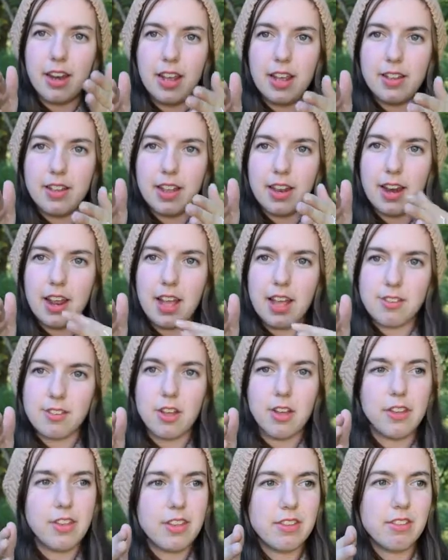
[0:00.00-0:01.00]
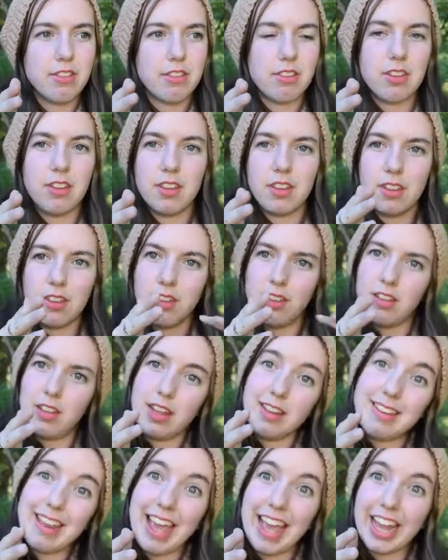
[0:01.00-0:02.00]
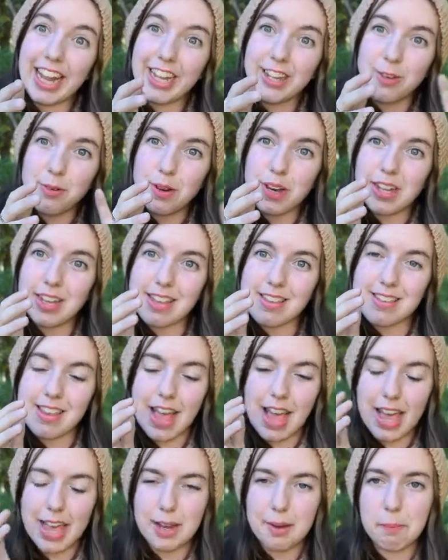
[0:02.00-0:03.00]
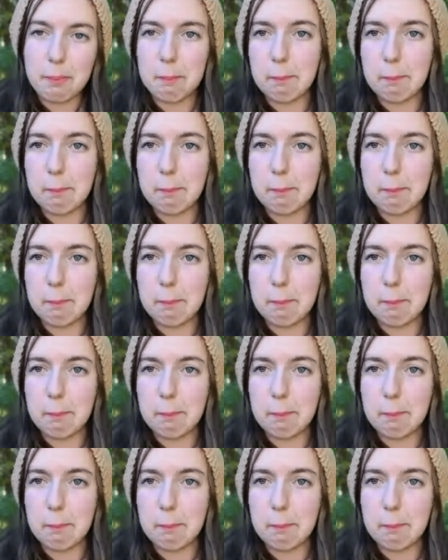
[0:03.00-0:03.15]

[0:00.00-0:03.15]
and then it has all this attached to it on the side.